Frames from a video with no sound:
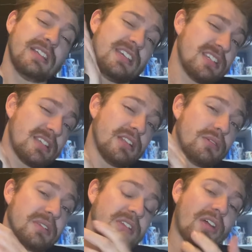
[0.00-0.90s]
is a little
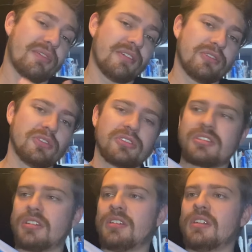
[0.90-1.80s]
bit tough at first,
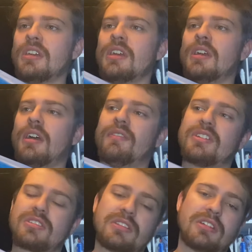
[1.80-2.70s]

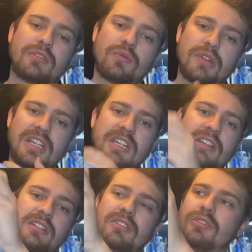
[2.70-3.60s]
eventually it will wear down
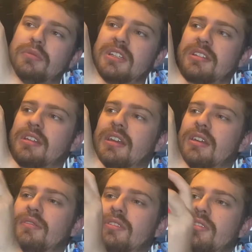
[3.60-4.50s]
a little bit
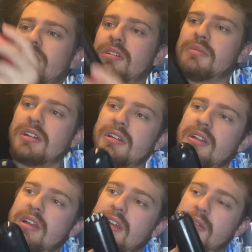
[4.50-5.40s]
over time,
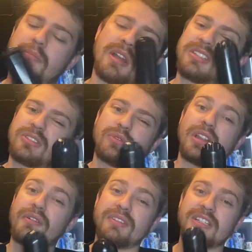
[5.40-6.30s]
but I still
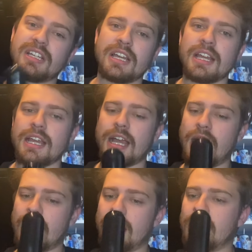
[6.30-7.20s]
love it.
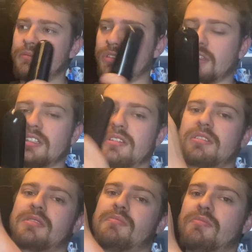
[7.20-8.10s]
So this
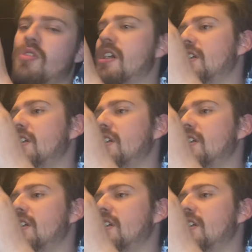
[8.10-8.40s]
is my